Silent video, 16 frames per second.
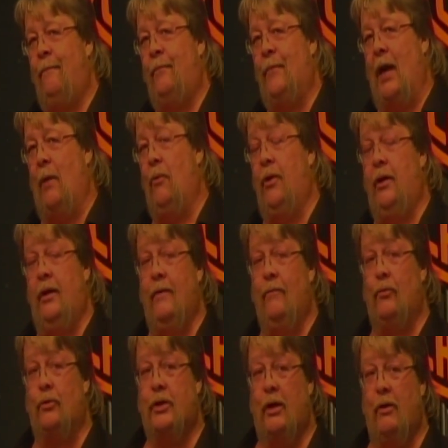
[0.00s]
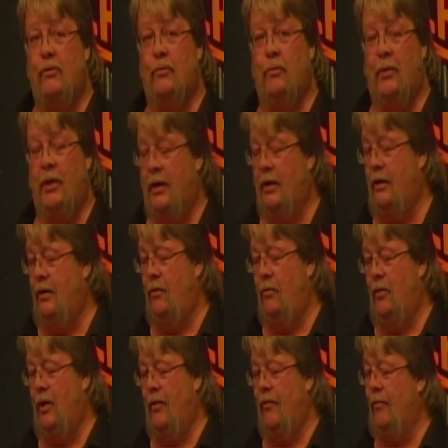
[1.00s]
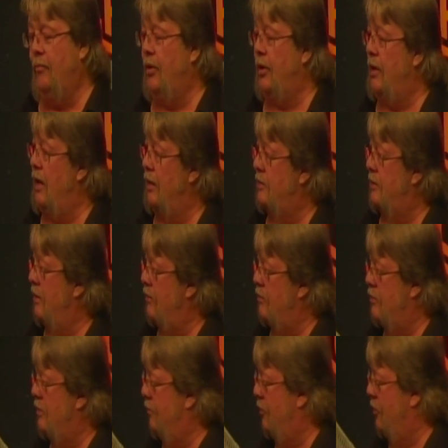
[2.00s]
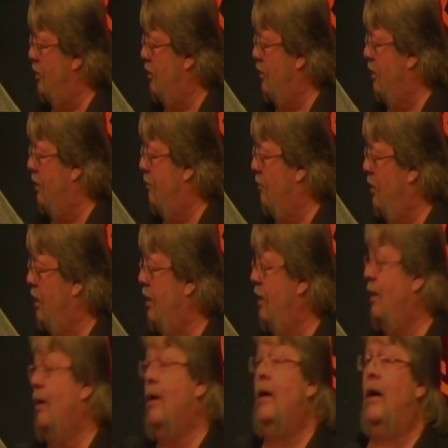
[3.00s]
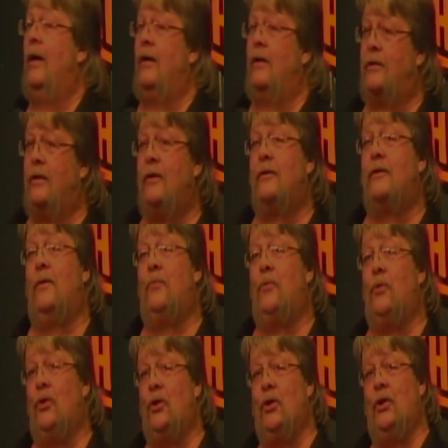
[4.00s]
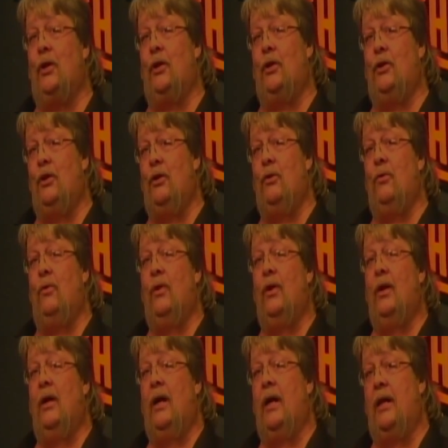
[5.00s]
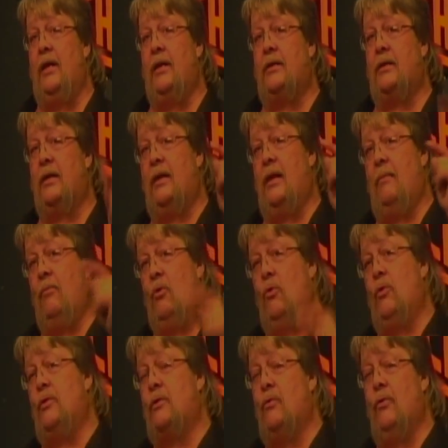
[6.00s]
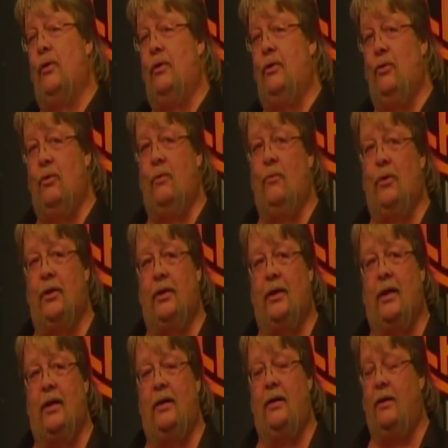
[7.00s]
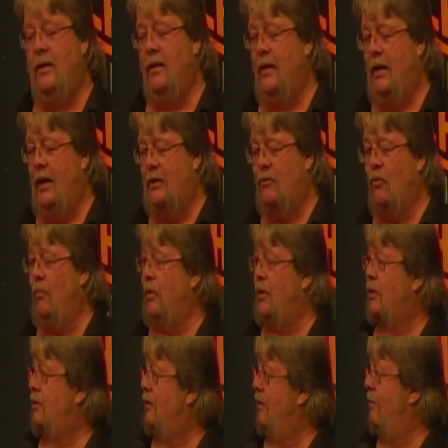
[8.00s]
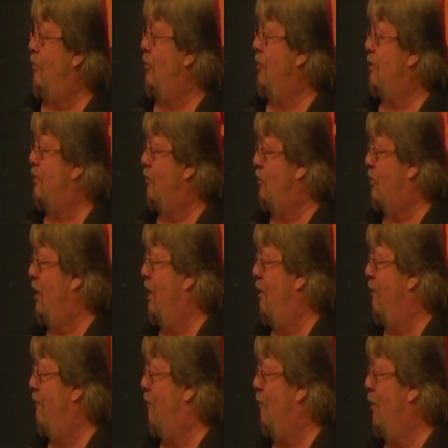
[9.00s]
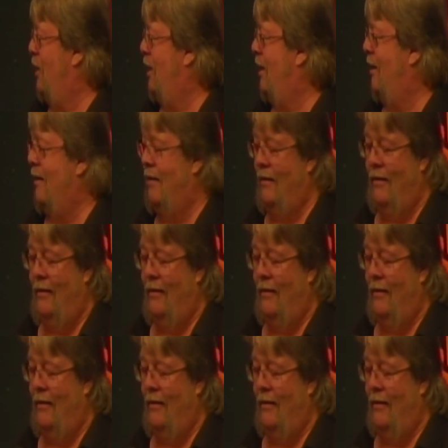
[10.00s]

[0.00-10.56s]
I would have never chose me to do nothing, but God saw something good in me, and he seen something good in you, and he said, that boy's going to do it one day. He's going to be stubborn. He's going to stand for me.